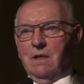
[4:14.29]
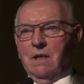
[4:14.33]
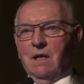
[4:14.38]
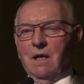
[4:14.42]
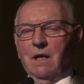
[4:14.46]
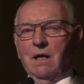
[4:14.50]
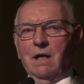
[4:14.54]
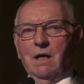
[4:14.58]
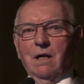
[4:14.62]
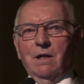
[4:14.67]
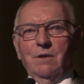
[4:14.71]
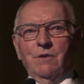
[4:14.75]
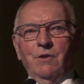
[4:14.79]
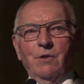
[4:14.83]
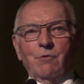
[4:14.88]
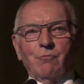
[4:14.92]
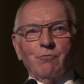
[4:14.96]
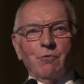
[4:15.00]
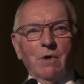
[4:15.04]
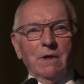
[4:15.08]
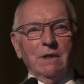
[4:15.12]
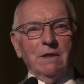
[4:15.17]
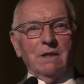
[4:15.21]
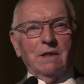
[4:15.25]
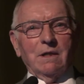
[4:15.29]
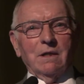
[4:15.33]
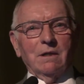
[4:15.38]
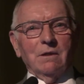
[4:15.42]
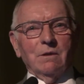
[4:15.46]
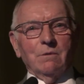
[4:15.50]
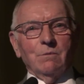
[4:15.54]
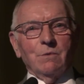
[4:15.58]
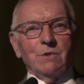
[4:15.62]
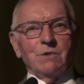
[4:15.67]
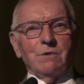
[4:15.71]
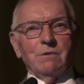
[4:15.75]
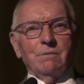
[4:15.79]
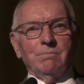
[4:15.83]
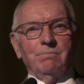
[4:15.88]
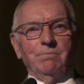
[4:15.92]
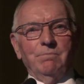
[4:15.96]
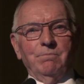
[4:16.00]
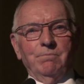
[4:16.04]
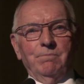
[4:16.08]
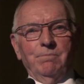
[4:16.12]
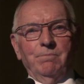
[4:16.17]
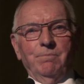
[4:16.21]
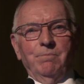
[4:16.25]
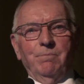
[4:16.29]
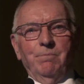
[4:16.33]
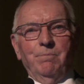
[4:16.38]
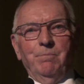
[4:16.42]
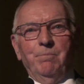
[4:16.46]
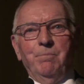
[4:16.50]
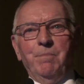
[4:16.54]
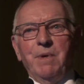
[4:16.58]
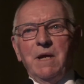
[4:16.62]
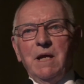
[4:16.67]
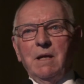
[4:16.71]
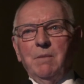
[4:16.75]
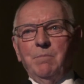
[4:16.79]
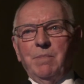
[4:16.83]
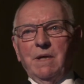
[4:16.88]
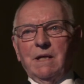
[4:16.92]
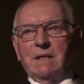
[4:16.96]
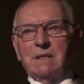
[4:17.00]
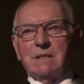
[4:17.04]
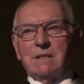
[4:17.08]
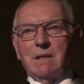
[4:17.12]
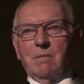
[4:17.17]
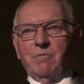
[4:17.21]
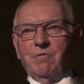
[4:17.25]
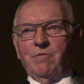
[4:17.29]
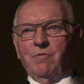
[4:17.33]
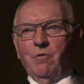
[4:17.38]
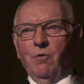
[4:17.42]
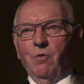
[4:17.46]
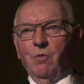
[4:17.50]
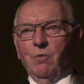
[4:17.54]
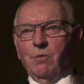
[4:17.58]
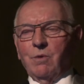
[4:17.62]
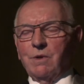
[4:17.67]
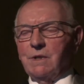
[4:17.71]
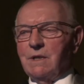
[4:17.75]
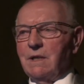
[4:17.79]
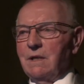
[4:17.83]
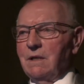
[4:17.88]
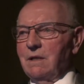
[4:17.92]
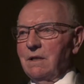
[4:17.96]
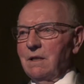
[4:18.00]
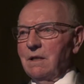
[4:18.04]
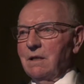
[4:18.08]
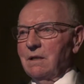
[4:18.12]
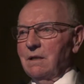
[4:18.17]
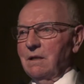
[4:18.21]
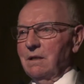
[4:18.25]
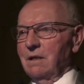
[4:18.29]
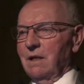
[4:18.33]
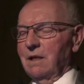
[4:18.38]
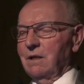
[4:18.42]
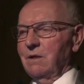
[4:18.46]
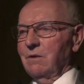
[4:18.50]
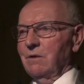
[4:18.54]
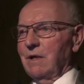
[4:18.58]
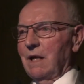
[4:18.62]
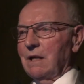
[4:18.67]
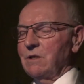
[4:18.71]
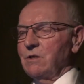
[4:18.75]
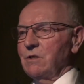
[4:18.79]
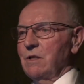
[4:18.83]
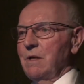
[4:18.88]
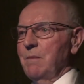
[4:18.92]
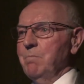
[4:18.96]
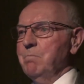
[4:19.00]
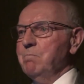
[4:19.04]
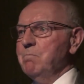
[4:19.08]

The Röntgen was a big, big step forward in that they could actually